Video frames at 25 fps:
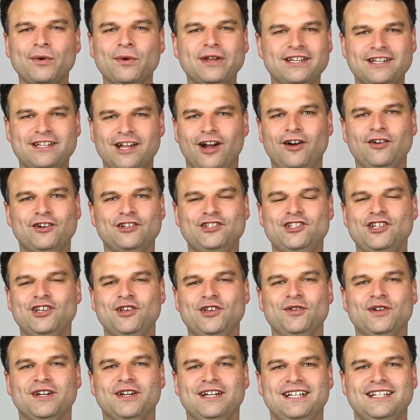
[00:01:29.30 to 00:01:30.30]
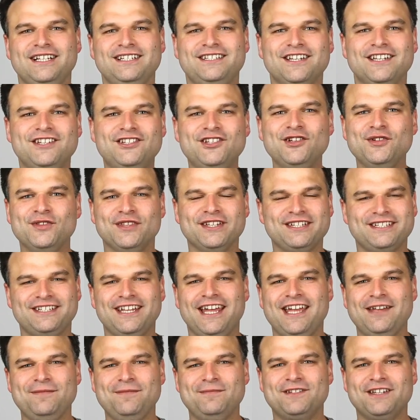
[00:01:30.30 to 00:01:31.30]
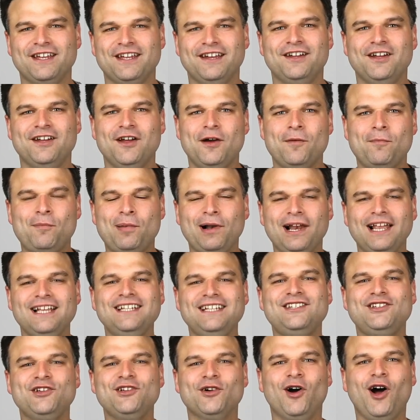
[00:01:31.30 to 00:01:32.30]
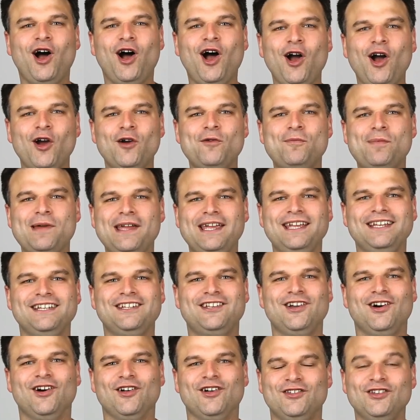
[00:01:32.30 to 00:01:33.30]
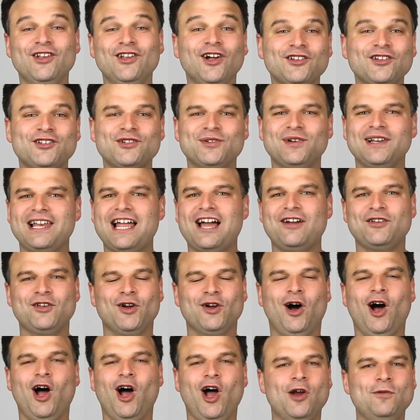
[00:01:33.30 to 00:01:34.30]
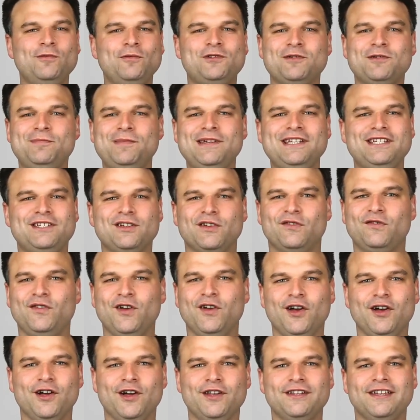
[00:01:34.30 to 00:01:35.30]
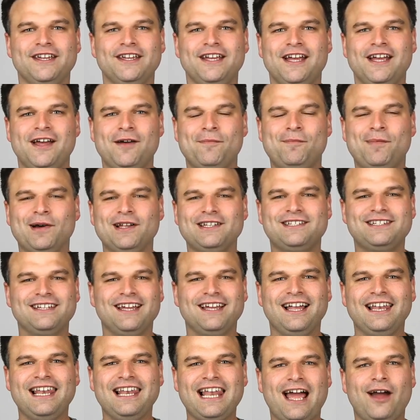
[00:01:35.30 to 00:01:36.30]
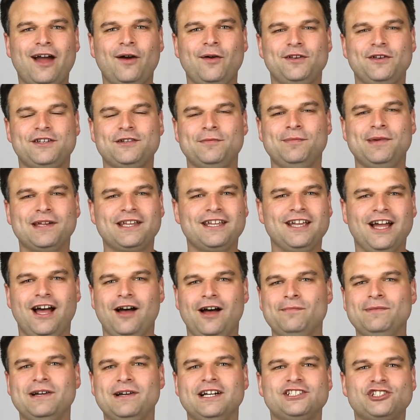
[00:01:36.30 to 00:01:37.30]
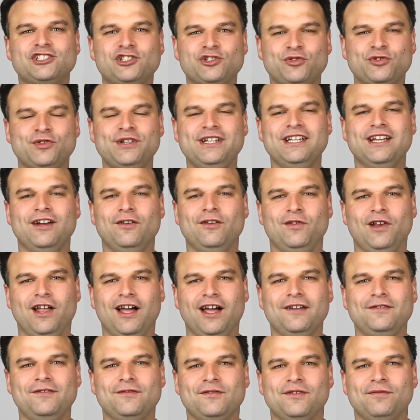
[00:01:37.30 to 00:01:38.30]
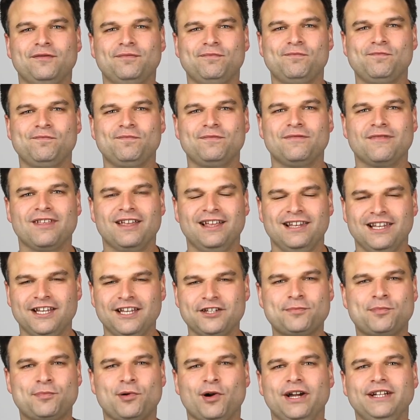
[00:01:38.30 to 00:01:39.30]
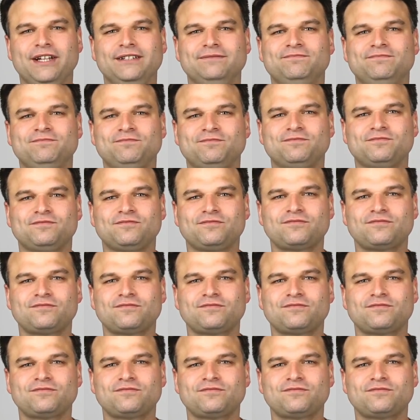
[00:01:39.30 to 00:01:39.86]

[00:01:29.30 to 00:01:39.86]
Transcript: I want to encourage you to do the same, to place your hope in God, not to allow your hope to be deferred, but to allow it to become a tree of life. Let's pray.